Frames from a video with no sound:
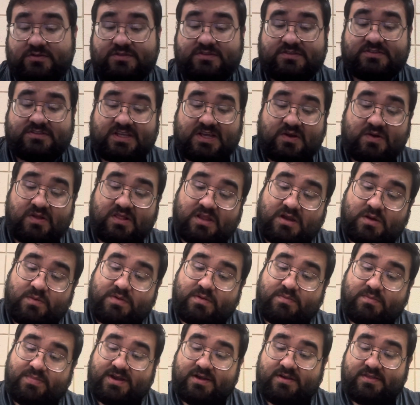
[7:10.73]
sell a little
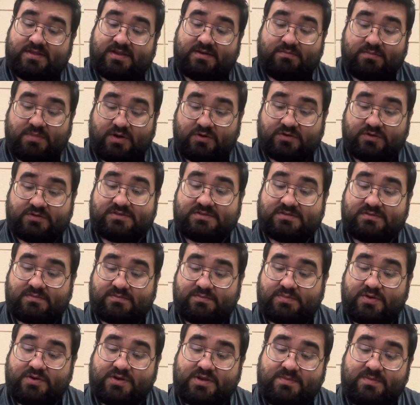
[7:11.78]
bit better than most
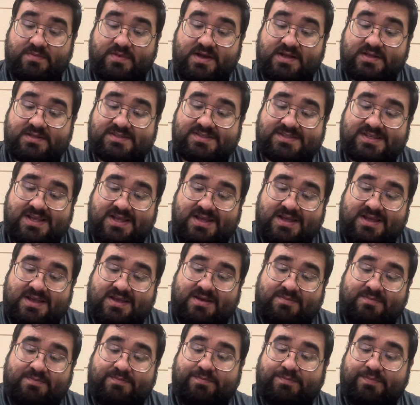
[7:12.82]
Pokemons,
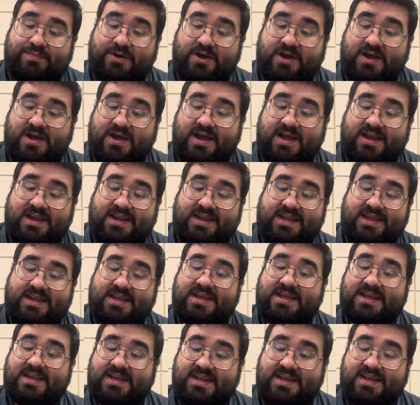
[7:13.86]
but
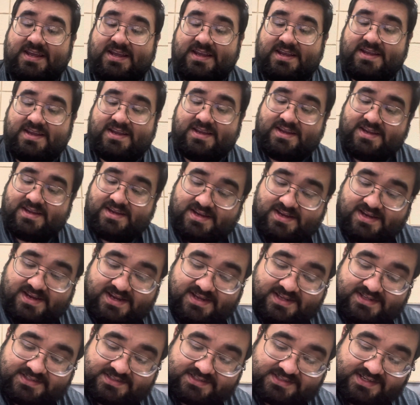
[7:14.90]
he
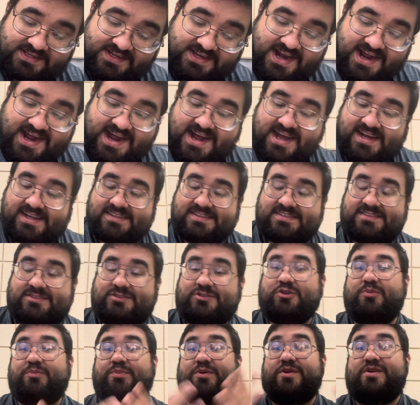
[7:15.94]
is not
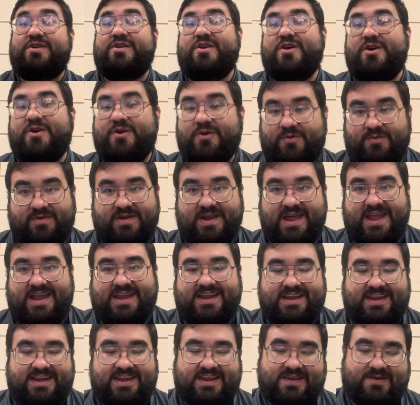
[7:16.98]
super known. Like,
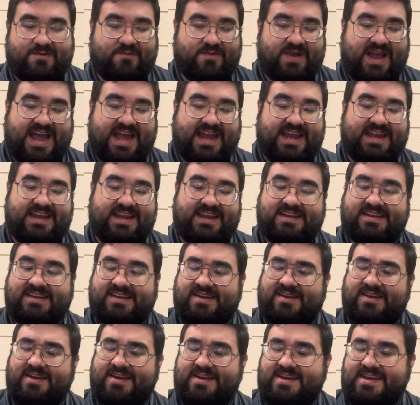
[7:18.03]
I
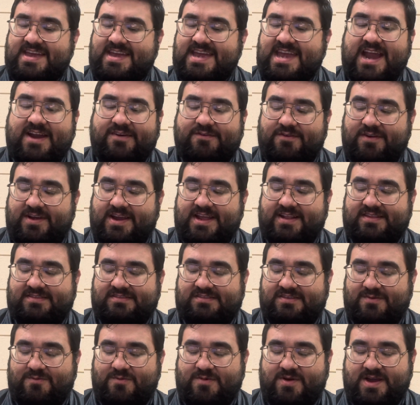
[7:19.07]
never get
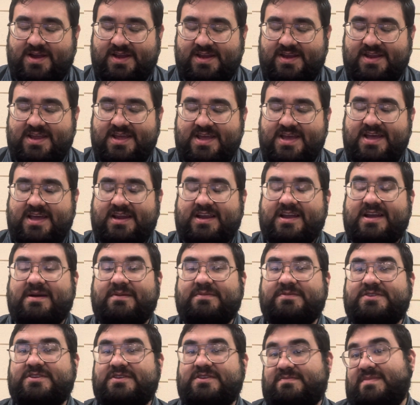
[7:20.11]
someone
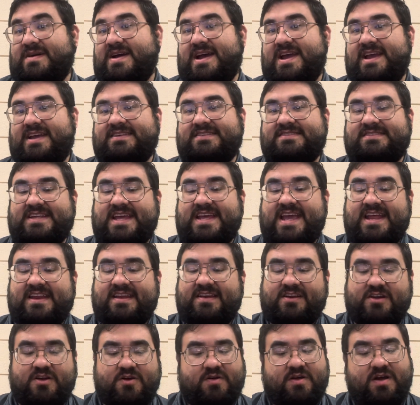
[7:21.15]
come to my stand
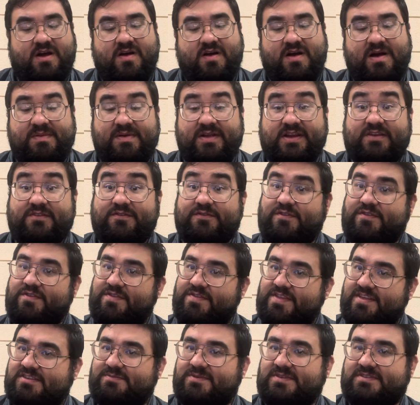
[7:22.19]
and go, oh, I'm looking for
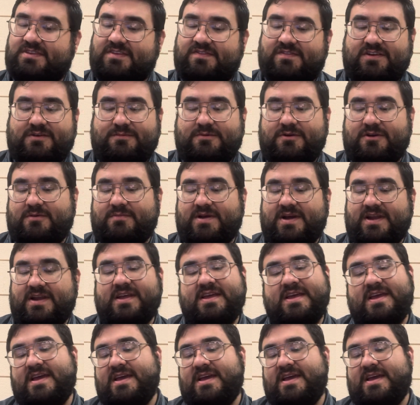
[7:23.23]
this specific Pokemon.